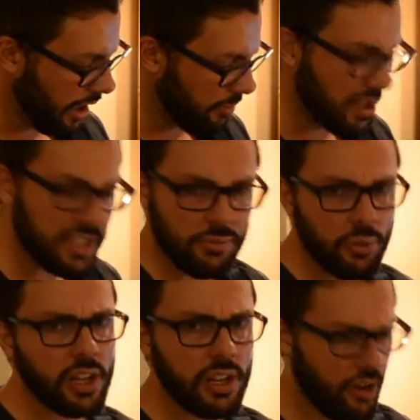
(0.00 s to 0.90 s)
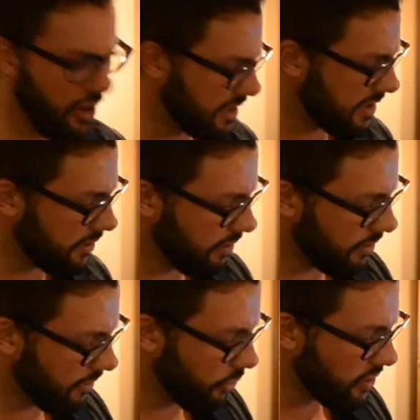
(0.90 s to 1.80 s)
But it's really nice. The
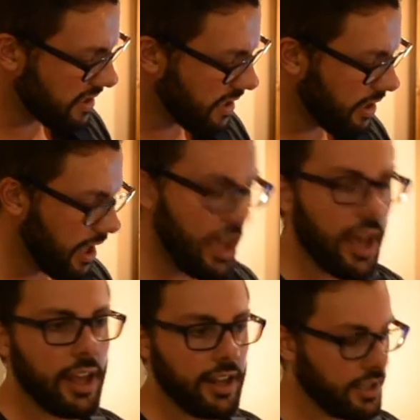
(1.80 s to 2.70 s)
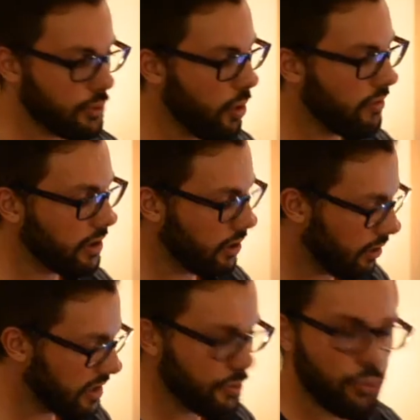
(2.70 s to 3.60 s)
voicing there at 12
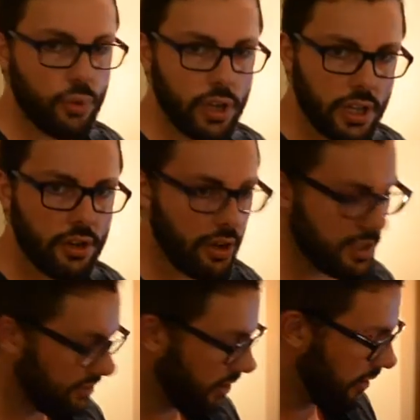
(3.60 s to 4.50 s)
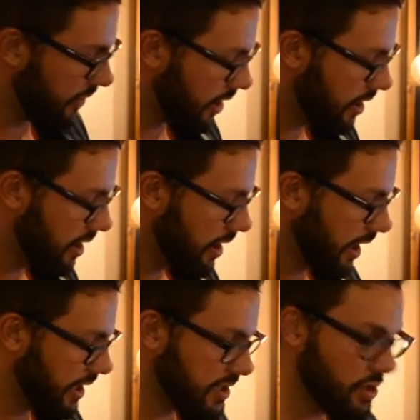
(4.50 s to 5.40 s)
o'clock is a really nice flavour.
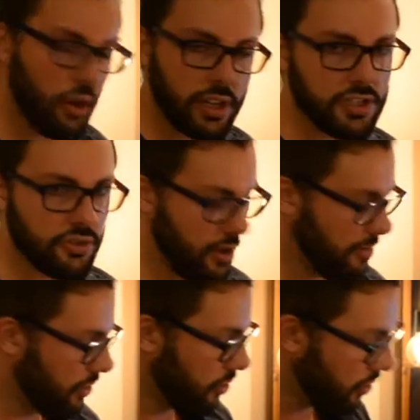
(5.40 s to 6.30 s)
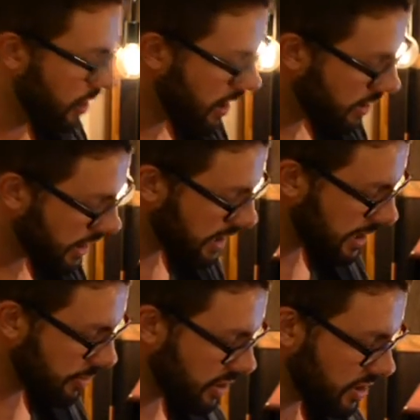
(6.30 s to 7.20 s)
It's not extreme at all. The next
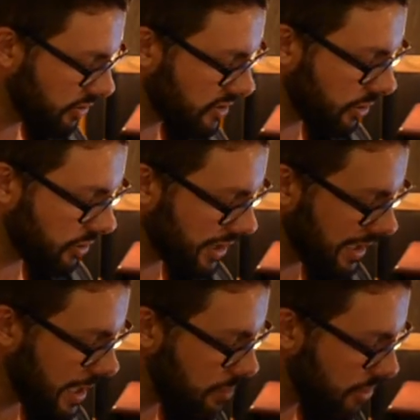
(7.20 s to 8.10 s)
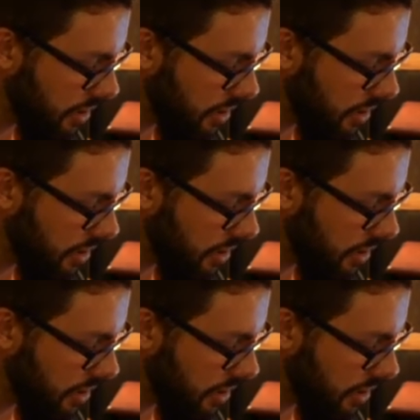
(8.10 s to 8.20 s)
thing we can do is throw on the deep.